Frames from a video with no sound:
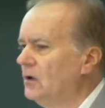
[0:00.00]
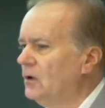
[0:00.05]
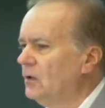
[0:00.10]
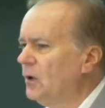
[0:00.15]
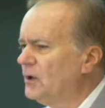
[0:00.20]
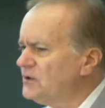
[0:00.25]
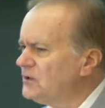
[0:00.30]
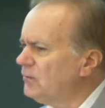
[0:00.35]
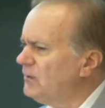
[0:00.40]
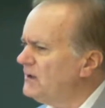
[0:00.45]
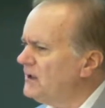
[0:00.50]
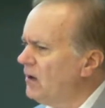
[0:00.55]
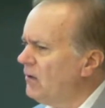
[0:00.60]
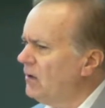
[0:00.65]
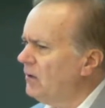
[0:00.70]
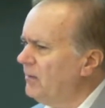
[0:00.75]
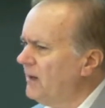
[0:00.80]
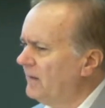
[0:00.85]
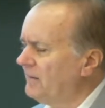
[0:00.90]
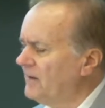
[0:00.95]
What do we
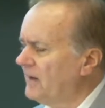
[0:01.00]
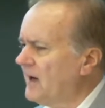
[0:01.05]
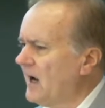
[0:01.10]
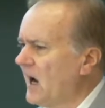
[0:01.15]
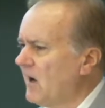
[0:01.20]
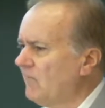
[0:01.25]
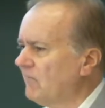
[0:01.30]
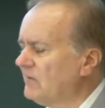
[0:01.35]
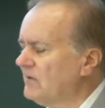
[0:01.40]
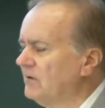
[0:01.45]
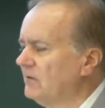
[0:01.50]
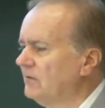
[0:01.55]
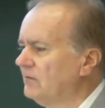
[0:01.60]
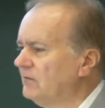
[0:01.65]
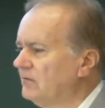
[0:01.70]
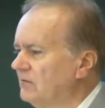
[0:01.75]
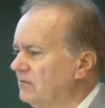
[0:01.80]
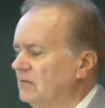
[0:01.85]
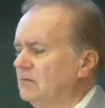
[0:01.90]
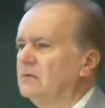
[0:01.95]
know about the
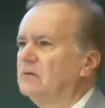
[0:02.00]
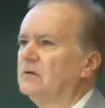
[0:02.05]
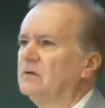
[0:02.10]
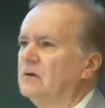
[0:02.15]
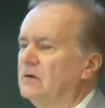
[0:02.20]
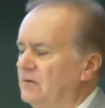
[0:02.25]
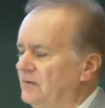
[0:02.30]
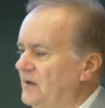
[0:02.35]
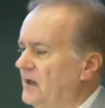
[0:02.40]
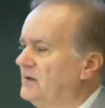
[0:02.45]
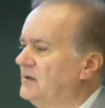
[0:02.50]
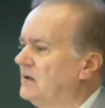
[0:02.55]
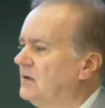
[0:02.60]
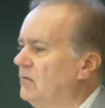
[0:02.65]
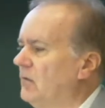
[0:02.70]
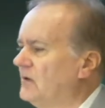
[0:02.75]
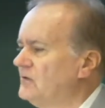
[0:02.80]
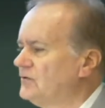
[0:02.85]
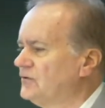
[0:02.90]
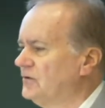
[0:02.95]
characters? Authentic
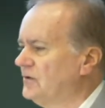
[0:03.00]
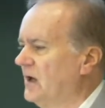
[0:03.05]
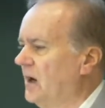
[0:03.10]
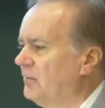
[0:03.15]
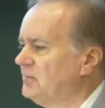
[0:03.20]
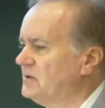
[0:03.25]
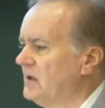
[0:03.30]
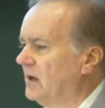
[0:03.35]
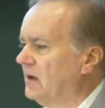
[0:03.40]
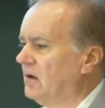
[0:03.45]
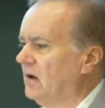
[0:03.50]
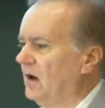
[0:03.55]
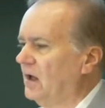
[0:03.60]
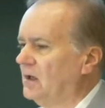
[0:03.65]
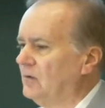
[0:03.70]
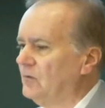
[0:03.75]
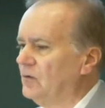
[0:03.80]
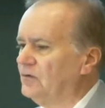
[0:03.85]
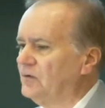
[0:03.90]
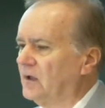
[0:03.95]
question, I'll take
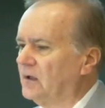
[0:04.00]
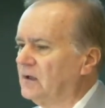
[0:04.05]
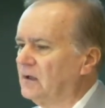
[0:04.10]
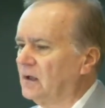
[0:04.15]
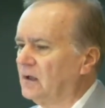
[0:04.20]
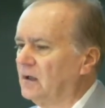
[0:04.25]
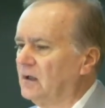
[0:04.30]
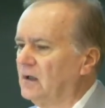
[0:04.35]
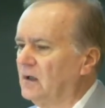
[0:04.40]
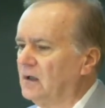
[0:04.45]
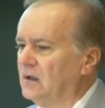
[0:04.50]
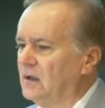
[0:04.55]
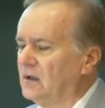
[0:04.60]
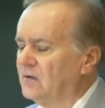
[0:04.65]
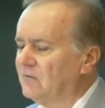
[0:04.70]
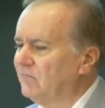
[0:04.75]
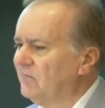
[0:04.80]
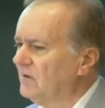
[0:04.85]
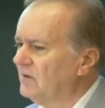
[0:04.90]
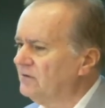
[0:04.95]
part of your thinking.
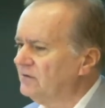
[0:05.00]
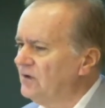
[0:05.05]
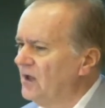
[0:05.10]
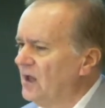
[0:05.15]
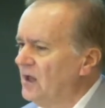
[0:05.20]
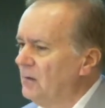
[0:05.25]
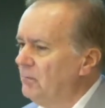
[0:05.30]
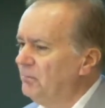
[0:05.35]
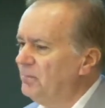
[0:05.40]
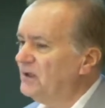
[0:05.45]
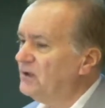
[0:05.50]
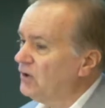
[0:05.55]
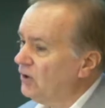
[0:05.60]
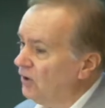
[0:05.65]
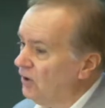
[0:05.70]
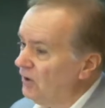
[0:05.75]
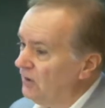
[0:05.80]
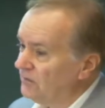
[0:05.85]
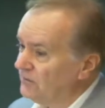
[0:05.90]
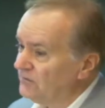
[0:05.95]
Chris,
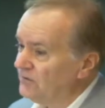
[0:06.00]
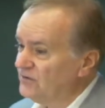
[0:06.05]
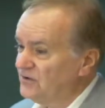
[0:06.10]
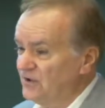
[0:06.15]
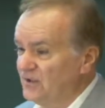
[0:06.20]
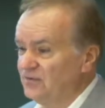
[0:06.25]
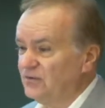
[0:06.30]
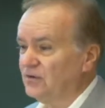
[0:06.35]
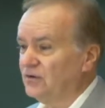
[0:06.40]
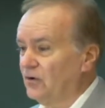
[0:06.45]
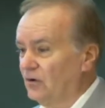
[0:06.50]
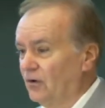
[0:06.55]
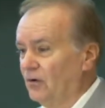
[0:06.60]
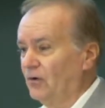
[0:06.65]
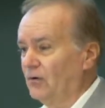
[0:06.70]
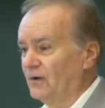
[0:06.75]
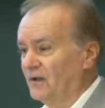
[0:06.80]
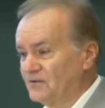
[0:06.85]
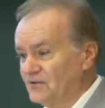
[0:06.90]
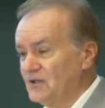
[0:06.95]
because she's a
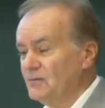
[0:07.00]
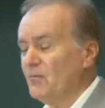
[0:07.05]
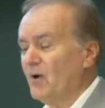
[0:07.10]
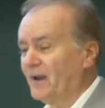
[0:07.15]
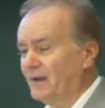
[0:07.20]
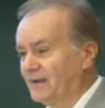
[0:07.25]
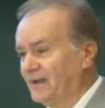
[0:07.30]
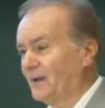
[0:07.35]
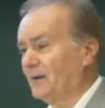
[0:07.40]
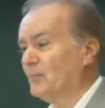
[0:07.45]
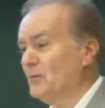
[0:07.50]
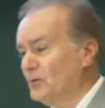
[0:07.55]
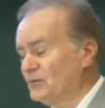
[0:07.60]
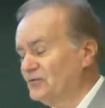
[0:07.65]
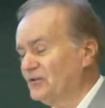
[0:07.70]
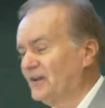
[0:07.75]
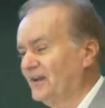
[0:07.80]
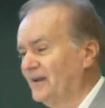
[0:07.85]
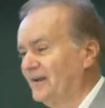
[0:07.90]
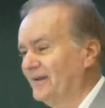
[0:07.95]
girl and she might get more
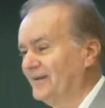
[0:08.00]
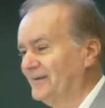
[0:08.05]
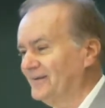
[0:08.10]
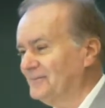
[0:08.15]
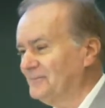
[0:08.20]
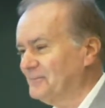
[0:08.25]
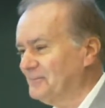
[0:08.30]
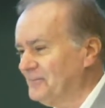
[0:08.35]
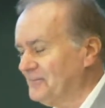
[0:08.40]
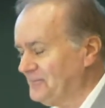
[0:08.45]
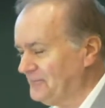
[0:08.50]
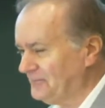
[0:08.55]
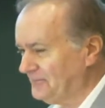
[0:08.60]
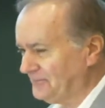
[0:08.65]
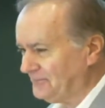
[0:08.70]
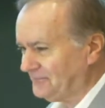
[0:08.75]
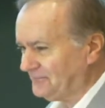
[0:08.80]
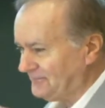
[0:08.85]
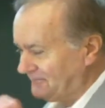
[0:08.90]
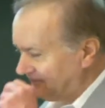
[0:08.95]
scared.
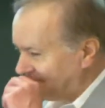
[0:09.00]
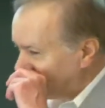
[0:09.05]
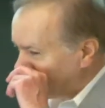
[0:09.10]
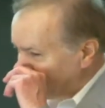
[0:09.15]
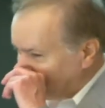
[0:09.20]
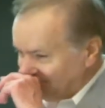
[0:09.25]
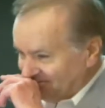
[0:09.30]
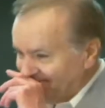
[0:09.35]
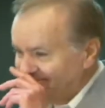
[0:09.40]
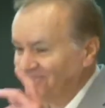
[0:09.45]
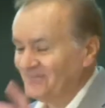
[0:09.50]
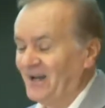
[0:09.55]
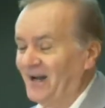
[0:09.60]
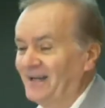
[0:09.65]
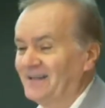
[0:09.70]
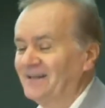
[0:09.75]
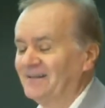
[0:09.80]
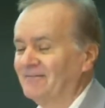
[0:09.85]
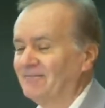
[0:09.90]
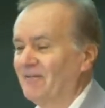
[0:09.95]

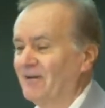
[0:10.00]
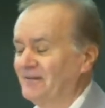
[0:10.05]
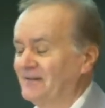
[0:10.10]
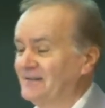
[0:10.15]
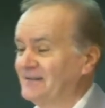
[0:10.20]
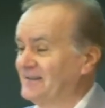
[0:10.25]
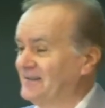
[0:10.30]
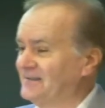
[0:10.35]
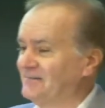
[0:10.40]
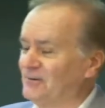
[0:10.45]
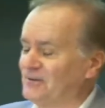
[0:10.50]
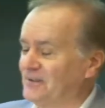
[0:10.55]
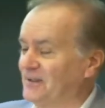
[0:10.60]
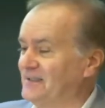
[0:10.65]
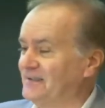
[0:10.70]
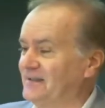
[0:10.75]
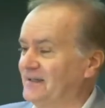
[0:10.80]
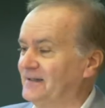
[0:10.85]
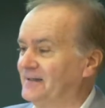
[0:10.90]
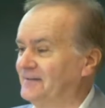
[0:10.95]
I didn't write this, is what I
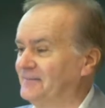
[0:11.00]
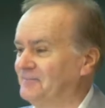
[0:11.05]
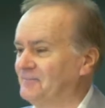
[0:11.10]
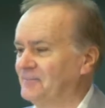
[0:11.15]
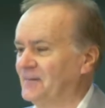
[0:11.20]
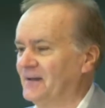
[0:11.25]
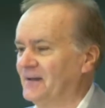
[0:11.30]
said.